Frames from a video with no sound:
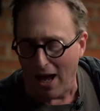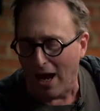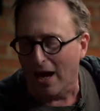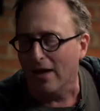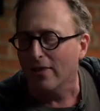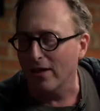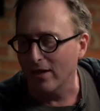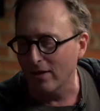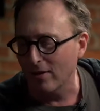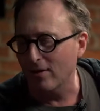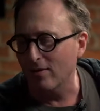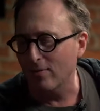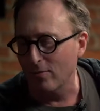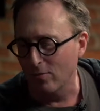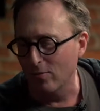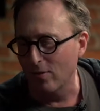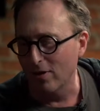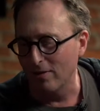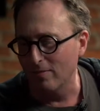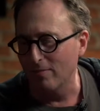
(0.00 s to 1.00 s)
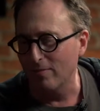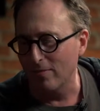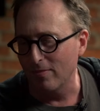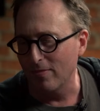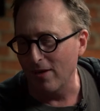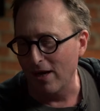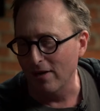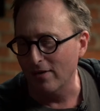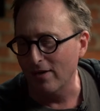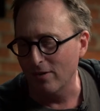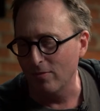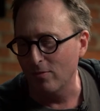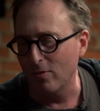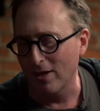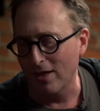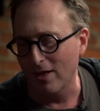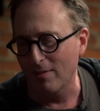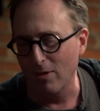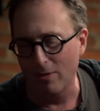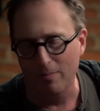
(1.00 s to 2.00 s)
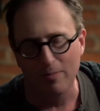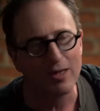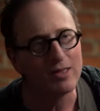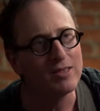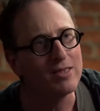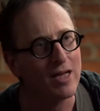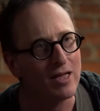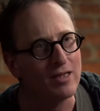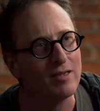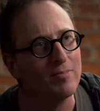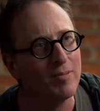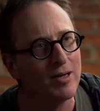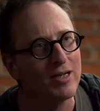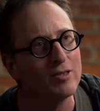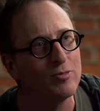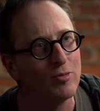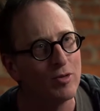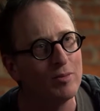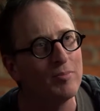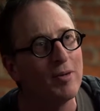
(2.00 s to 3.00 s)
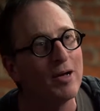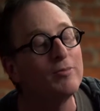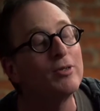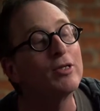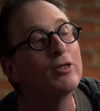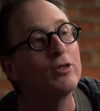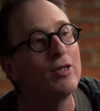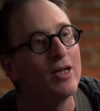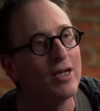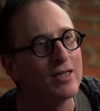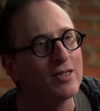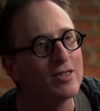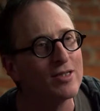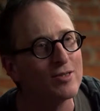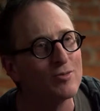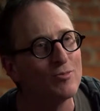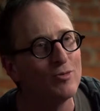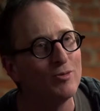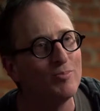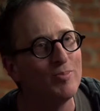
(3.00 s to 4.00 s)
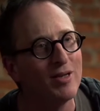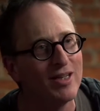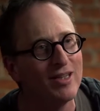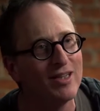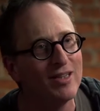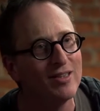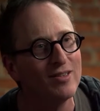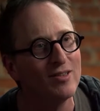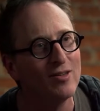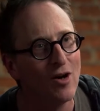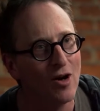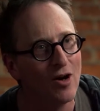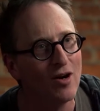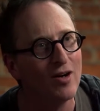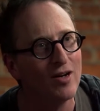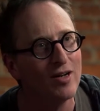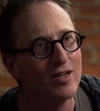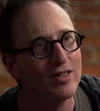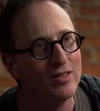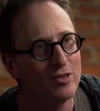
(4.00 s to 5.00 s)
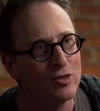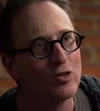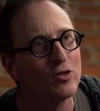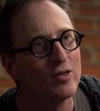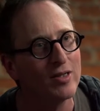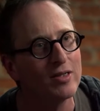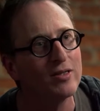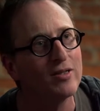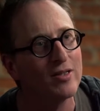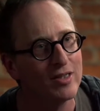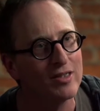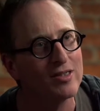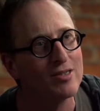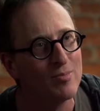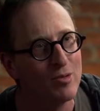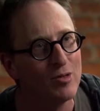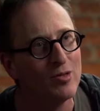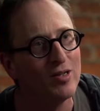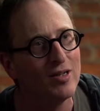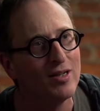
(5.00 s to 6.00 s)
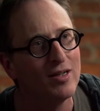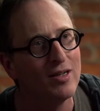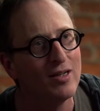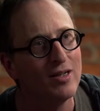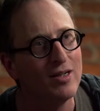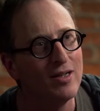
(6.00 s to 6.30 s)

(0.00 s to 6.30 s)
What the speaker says: I think when I'm on my deathbed, one of my regrets will be not enjoying things more.